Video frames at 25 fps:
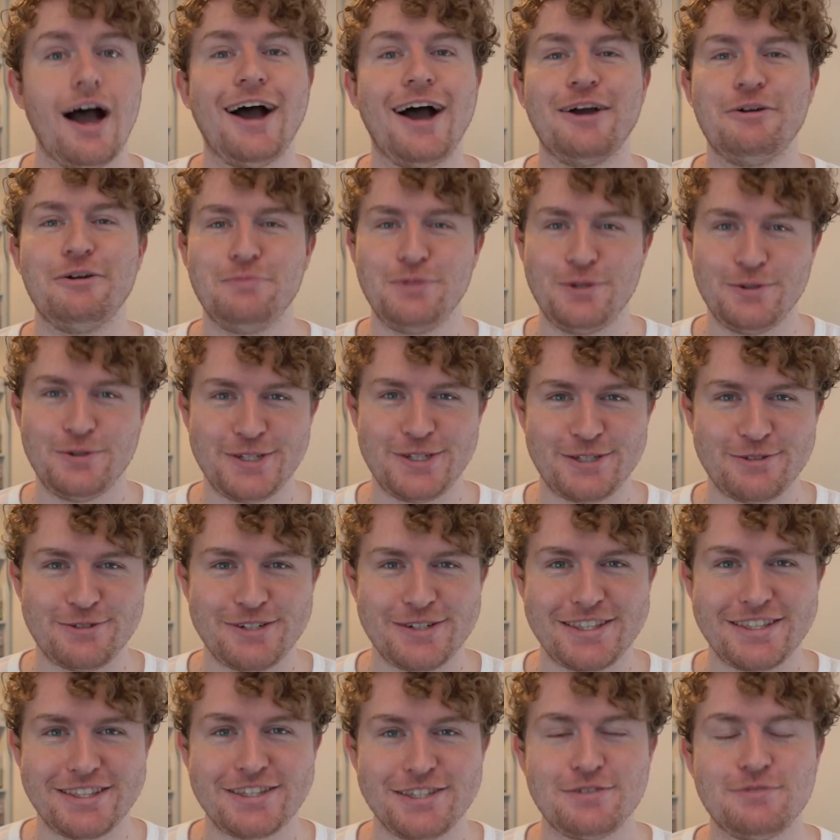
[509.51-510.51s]
I hope you
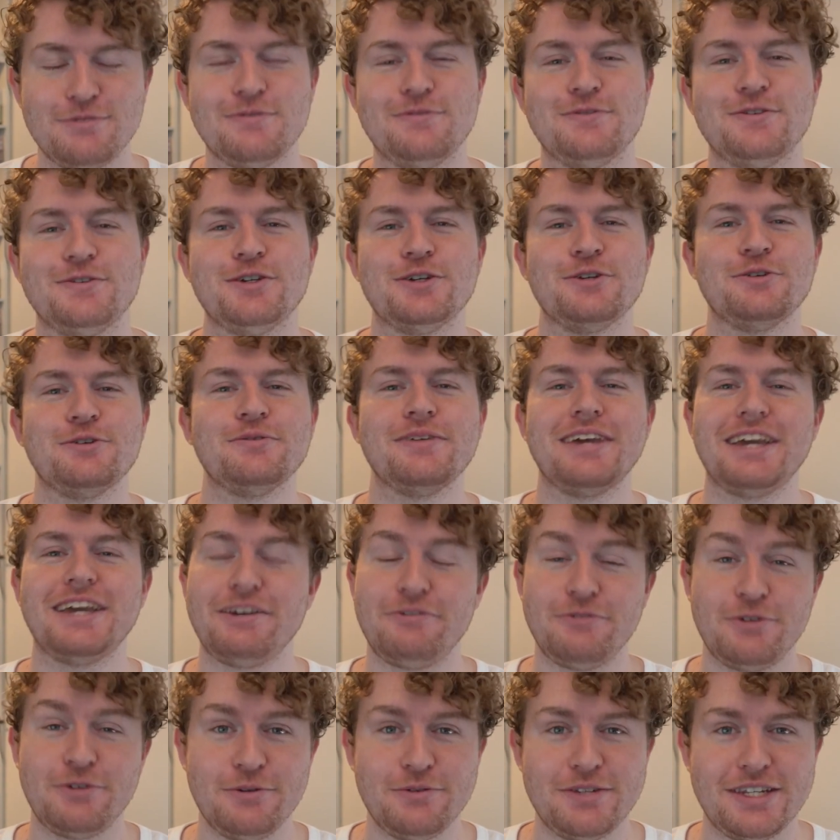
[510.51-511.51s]
enjoyed this review.
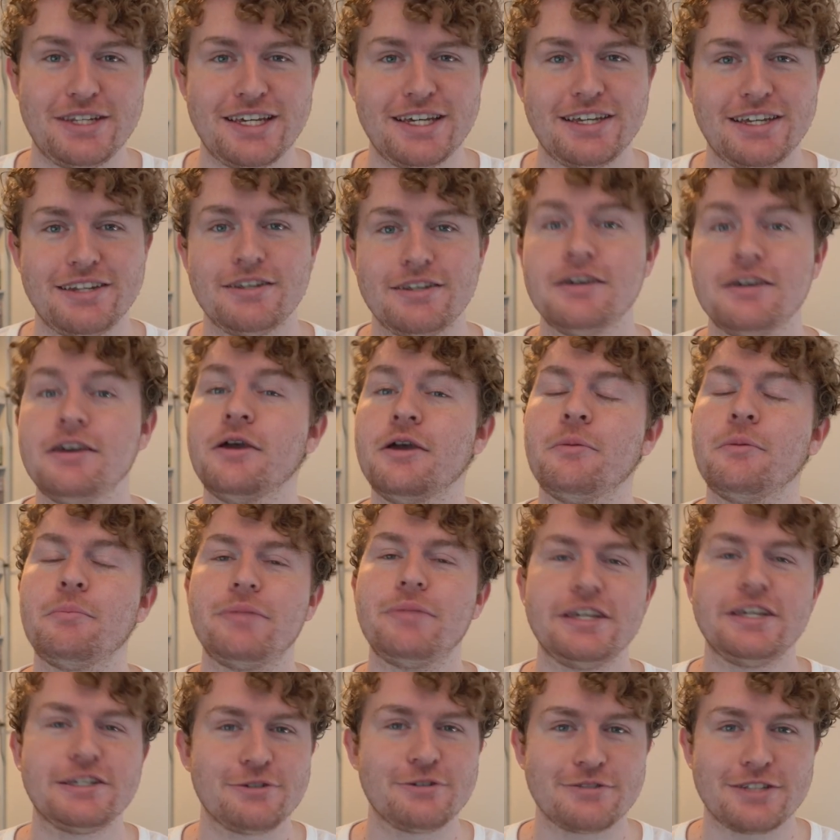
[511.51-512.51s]
If you did,
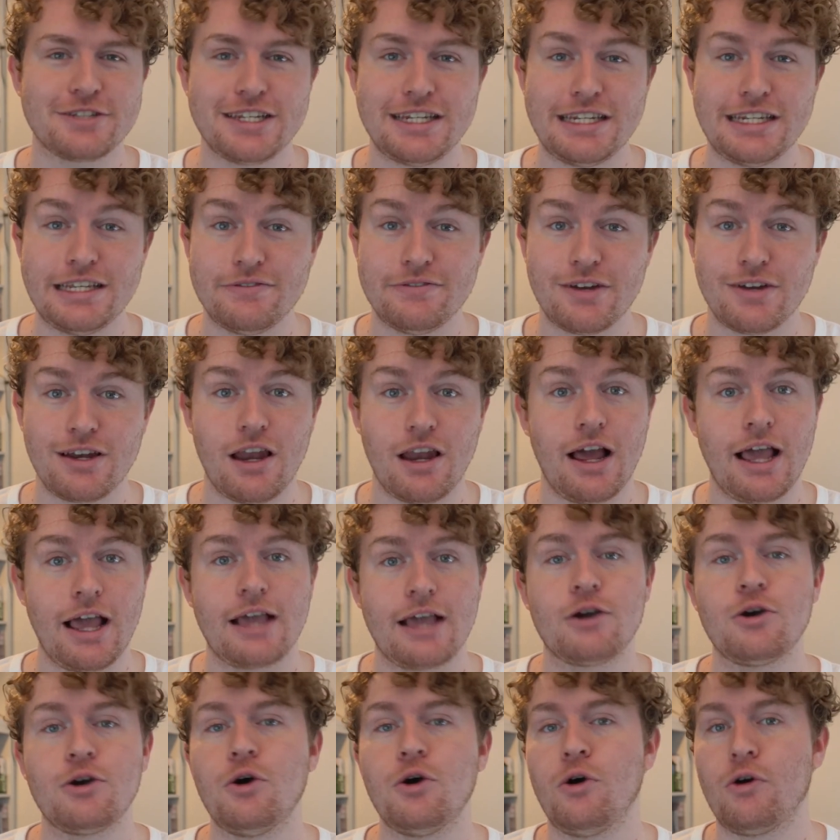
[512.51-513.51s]
be sure to leave a
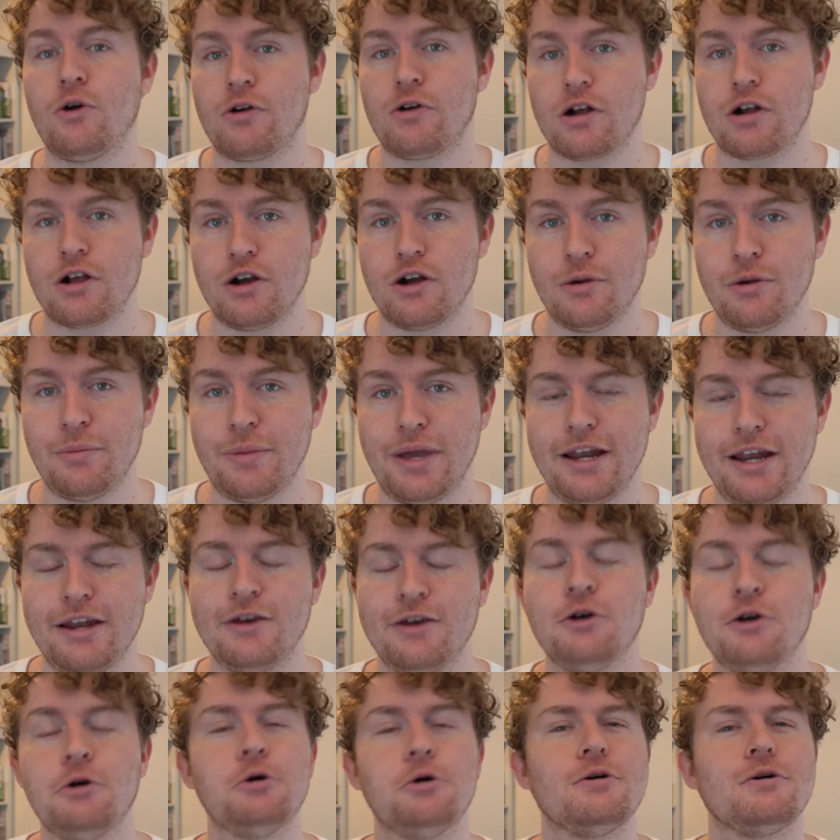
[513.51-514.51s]
like or a
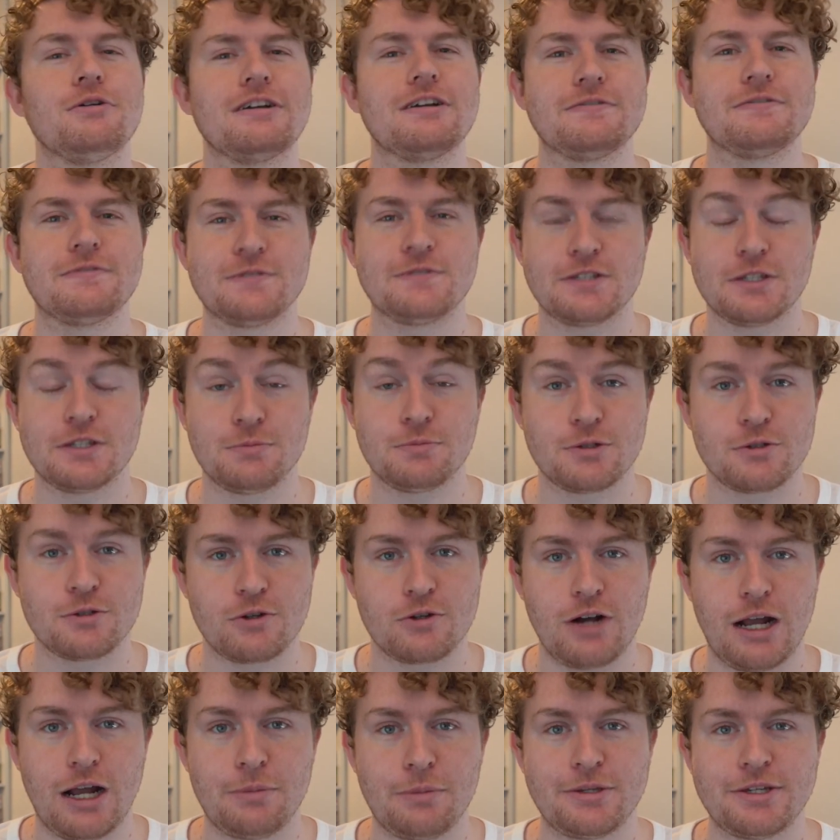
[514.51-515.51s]
comment, or even
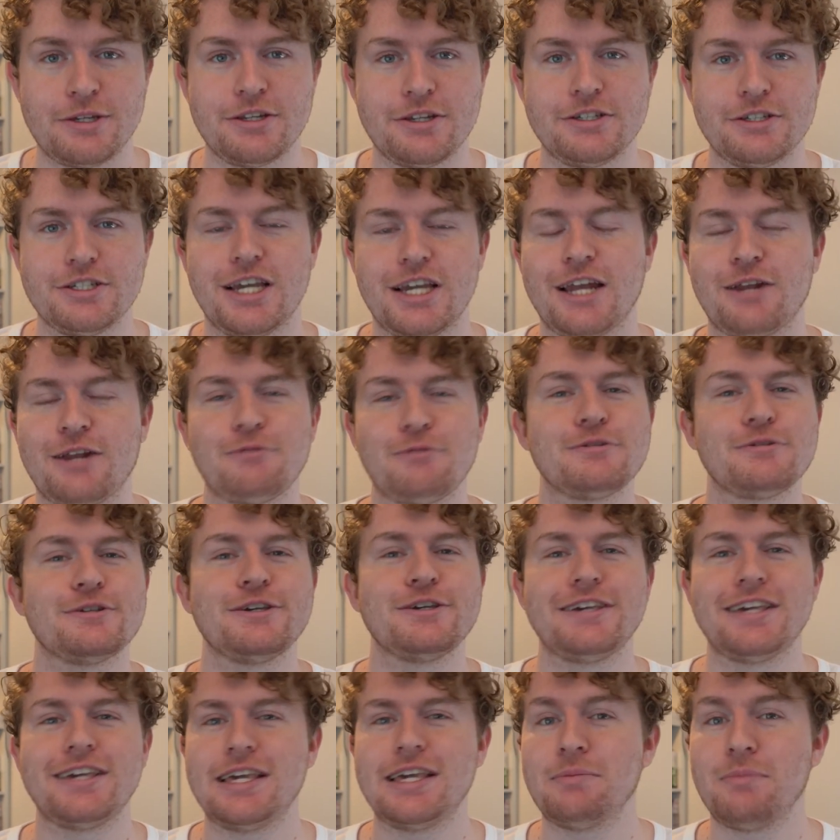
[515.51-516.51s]
subscribe to the channel
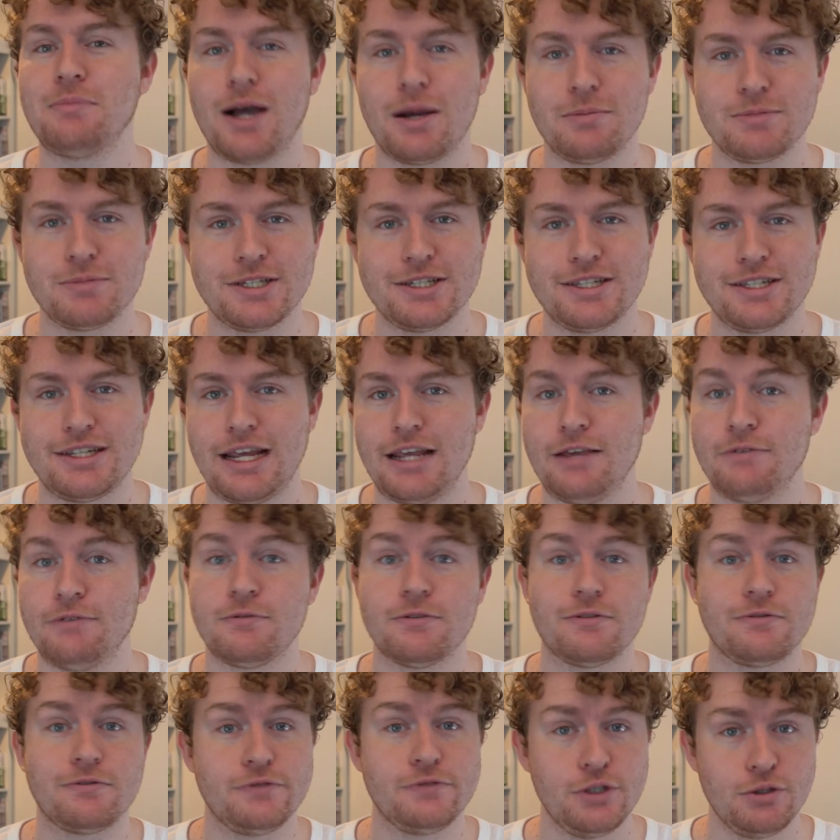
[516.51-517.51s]
so you keep up to date
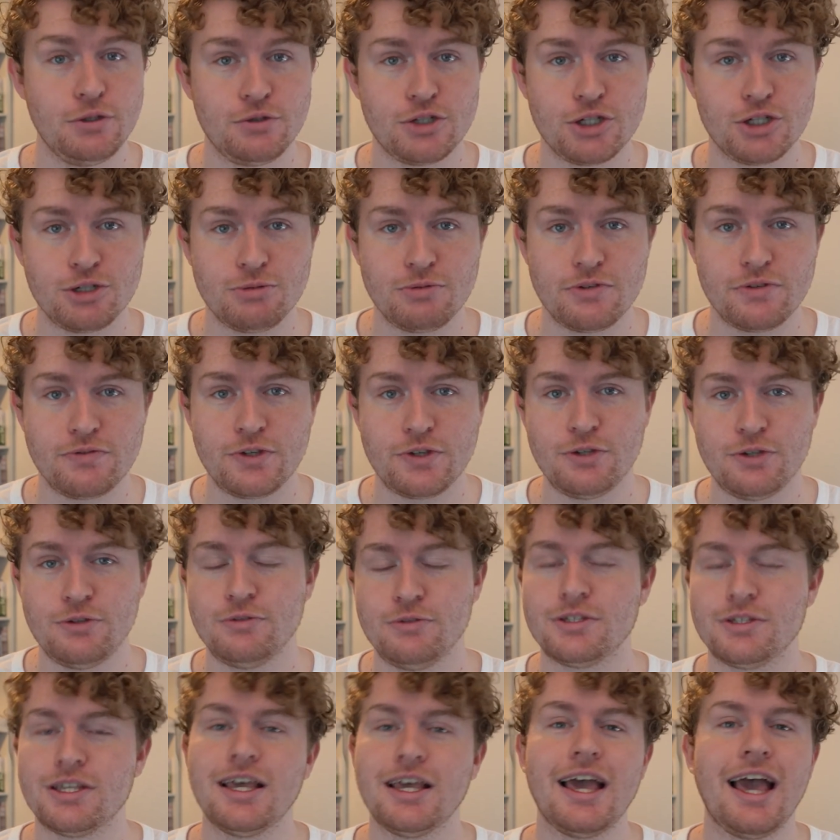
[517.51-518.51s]
for future
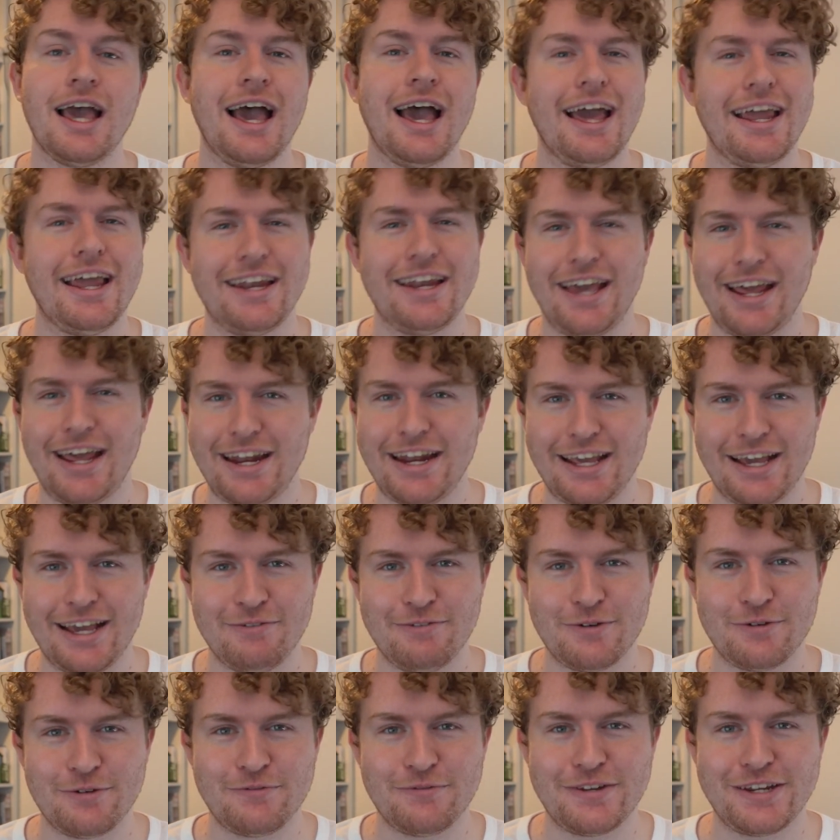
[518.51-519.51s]
reviews and any
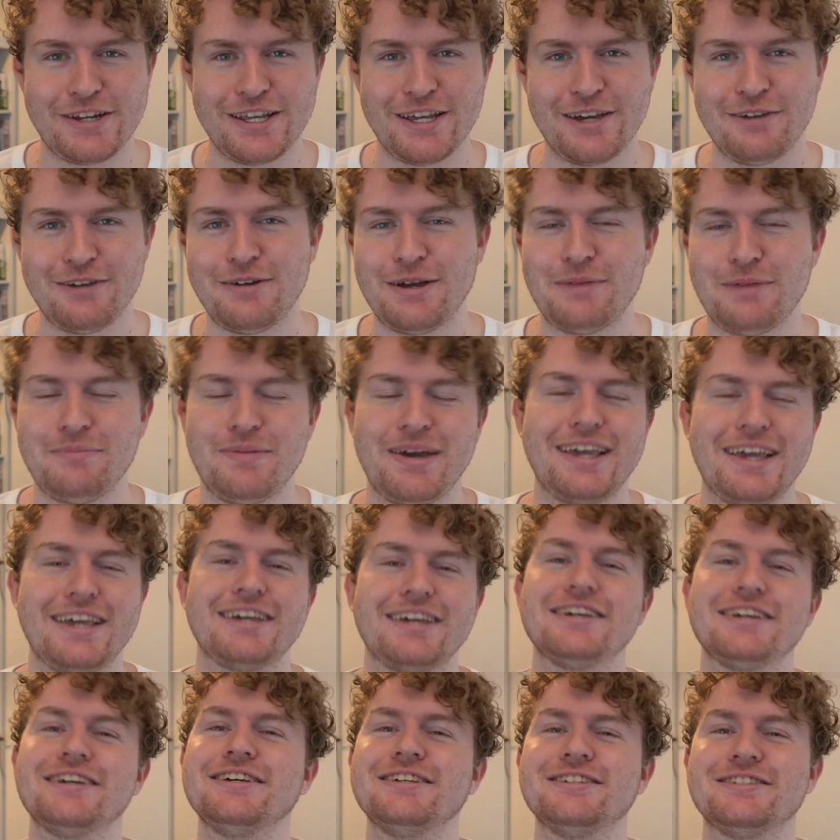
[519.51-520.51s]
other video I
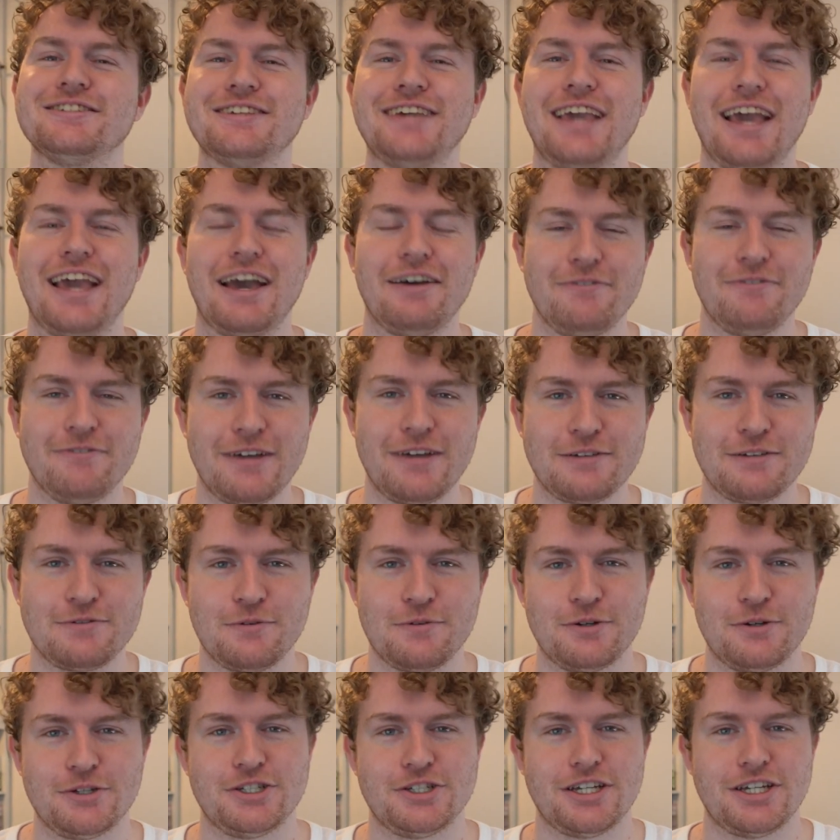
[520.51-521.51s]
make. So yeah, thanks
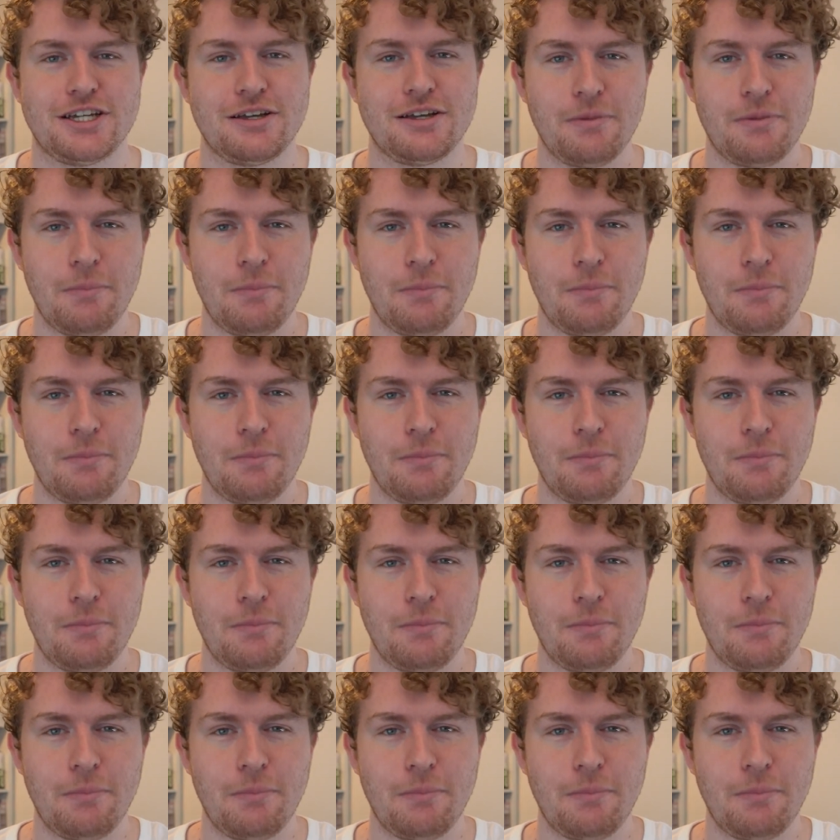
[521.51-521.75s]
for watching.